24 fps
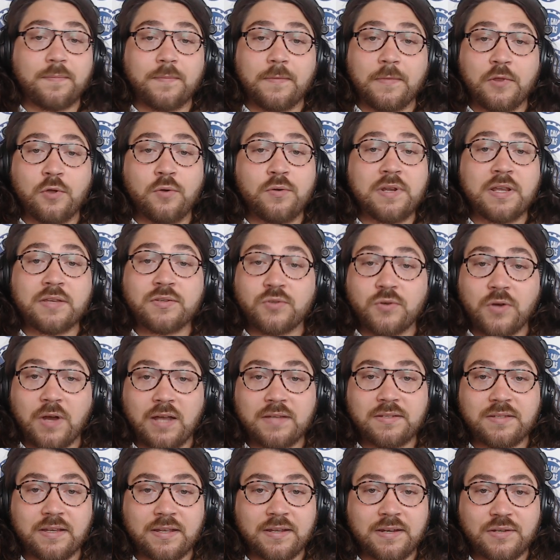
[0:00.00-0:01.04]
Nunes
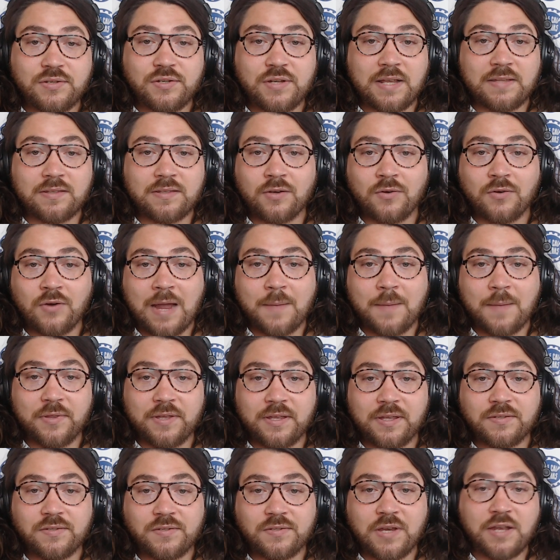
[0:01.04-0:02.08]
tries to initiate the grappling
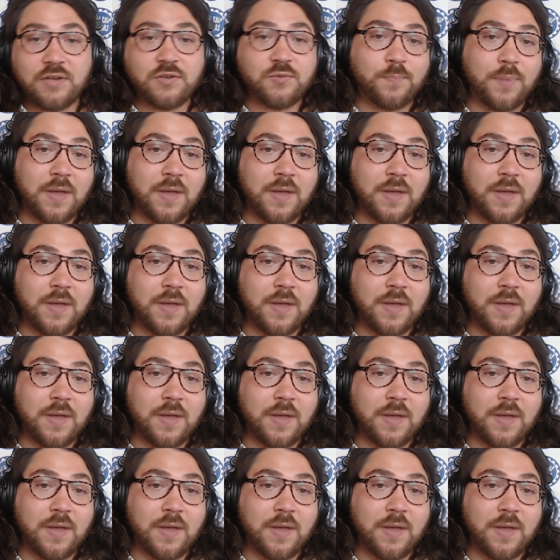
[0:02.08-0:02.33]
exchange.